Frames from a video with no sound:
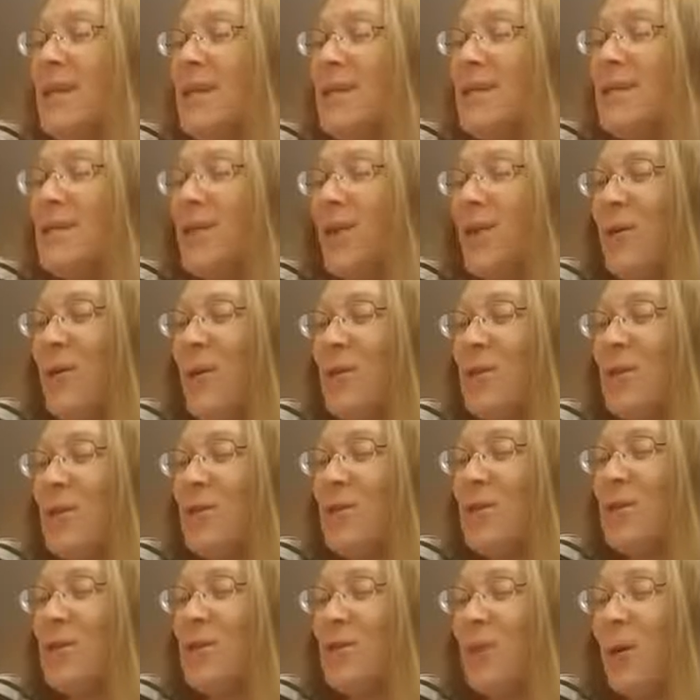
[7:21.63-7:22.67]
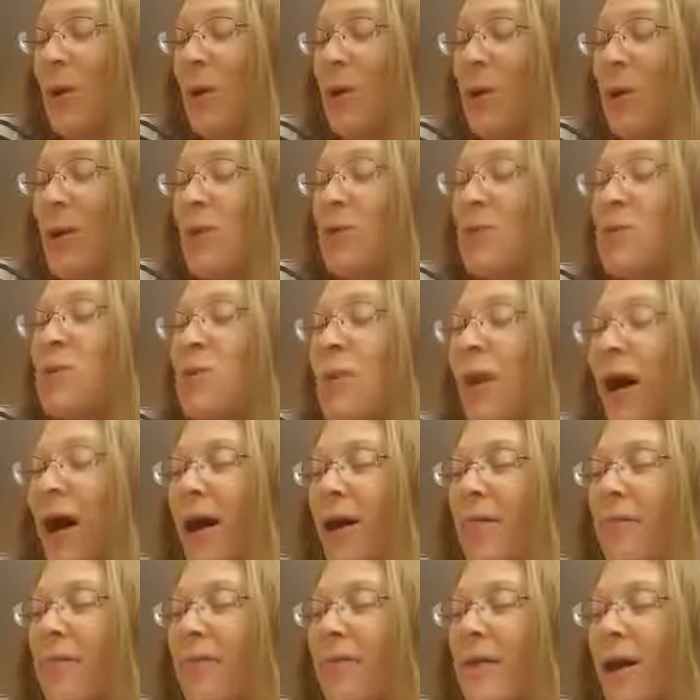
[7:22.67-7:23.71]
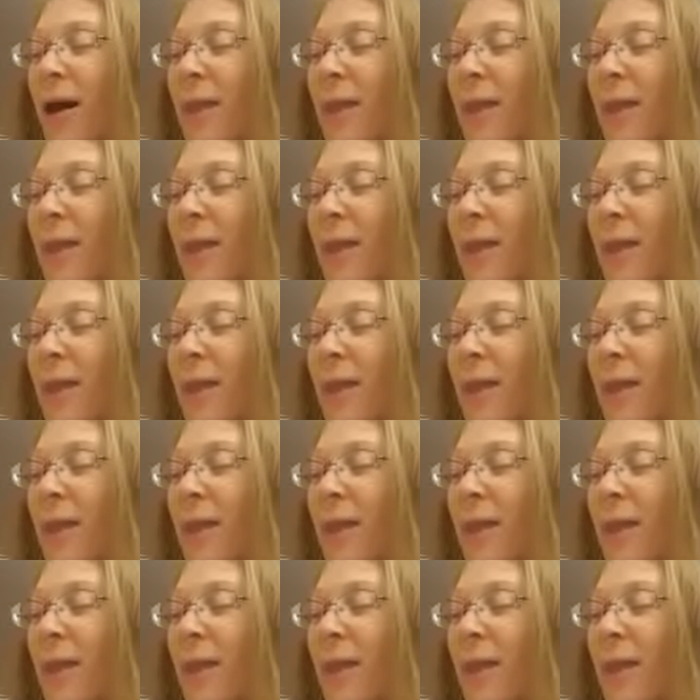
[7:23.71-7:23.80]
So he tells the story when I was 12,